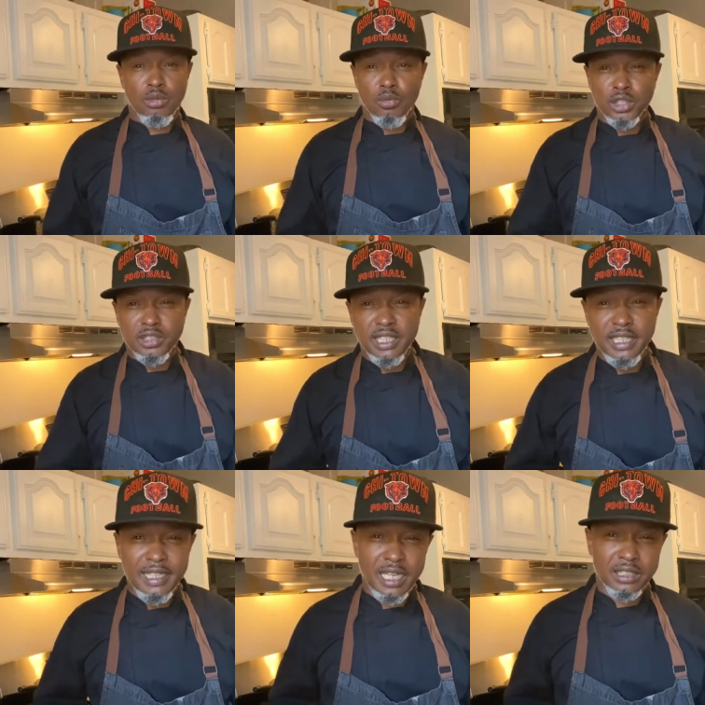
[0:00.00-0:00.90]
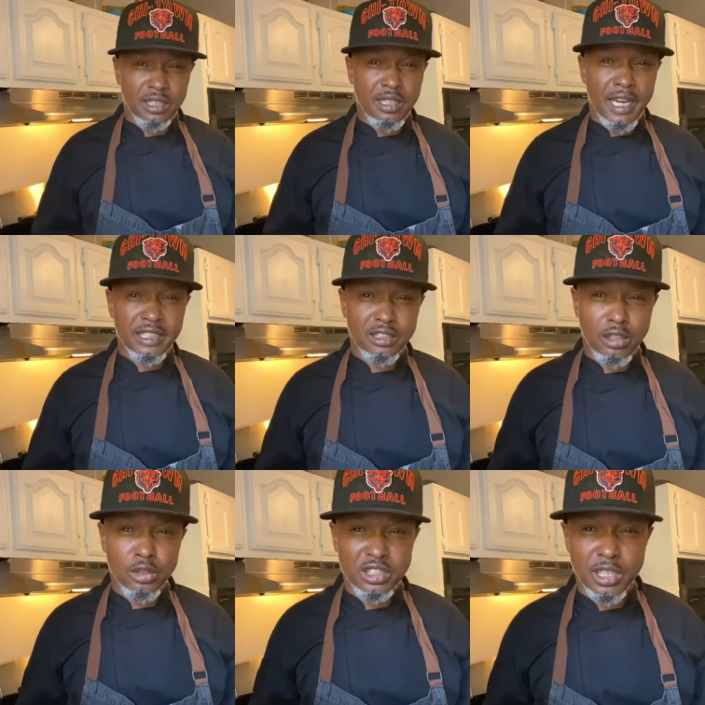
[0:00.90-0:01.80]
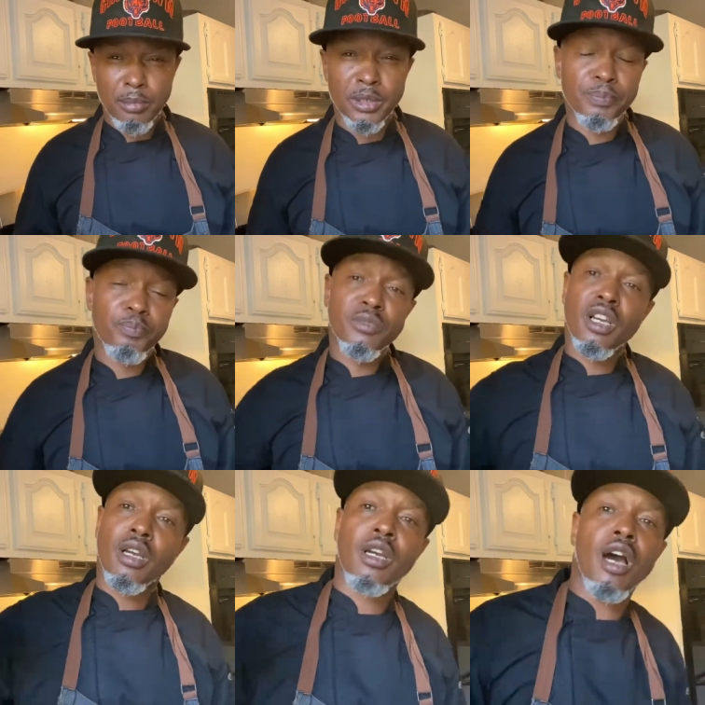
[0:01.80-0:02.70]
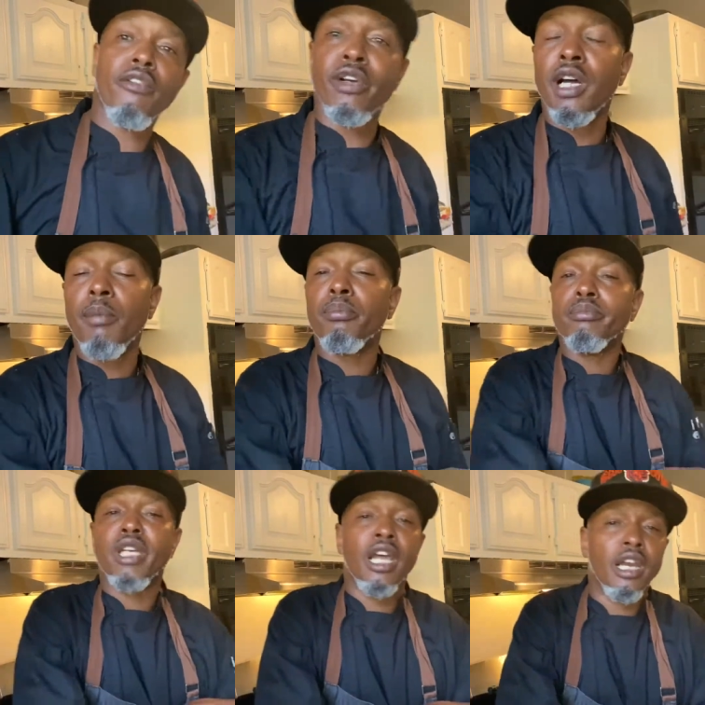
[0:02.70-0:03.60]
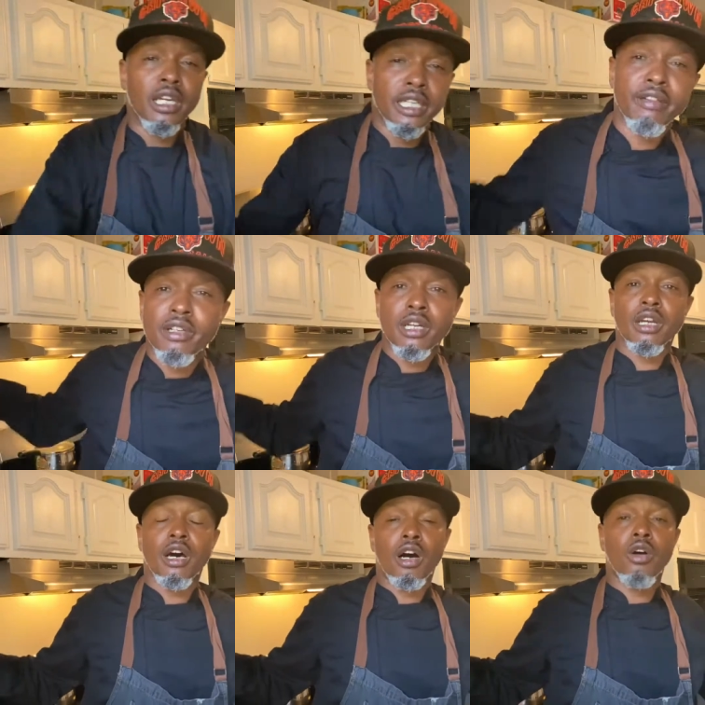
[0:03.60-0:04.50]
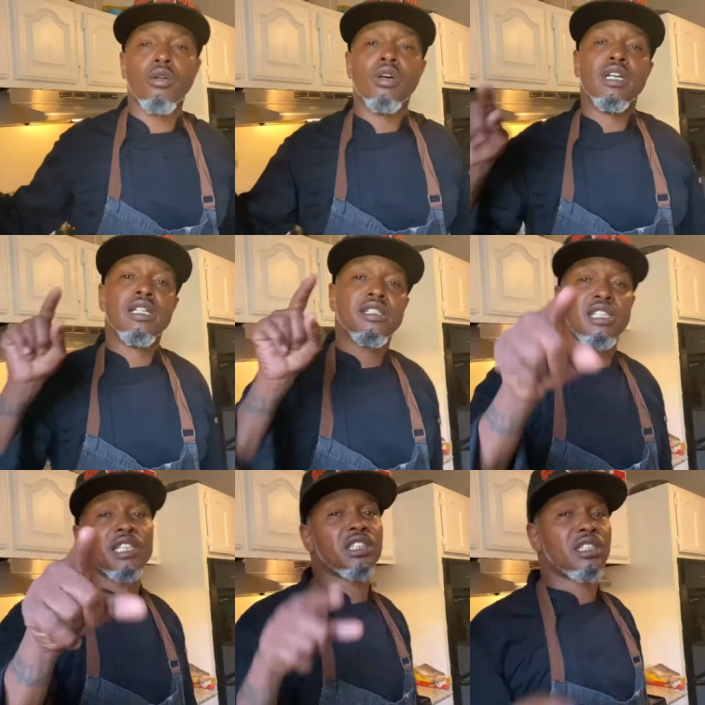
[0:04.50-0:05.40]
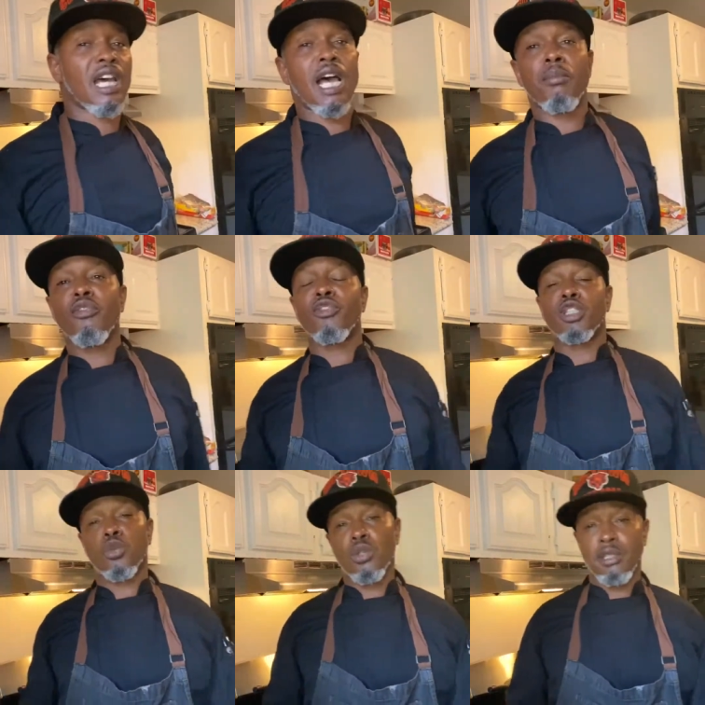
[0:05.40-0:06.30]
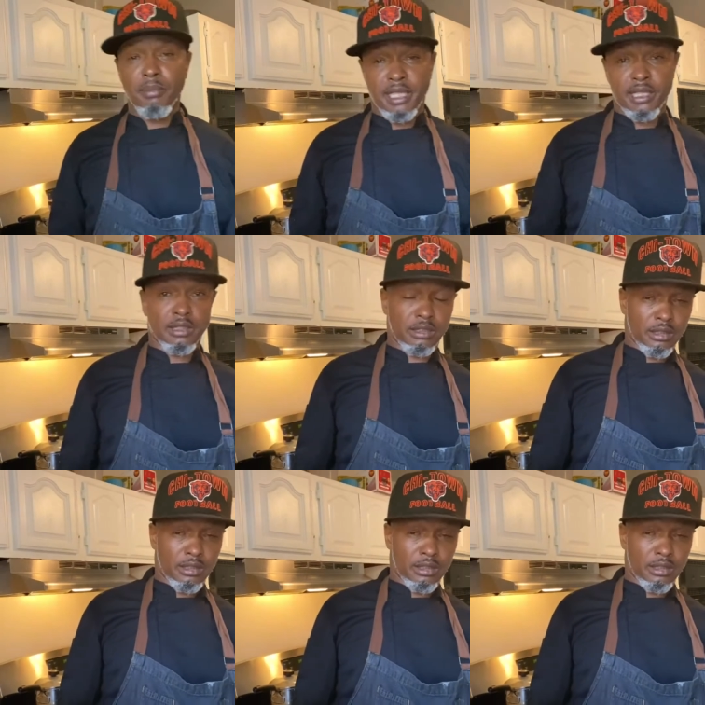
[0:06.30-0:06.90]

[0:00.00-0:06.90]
Once you get it down to a nice low simmer, cover it up leave it alone. Set your timer for 20 minutes.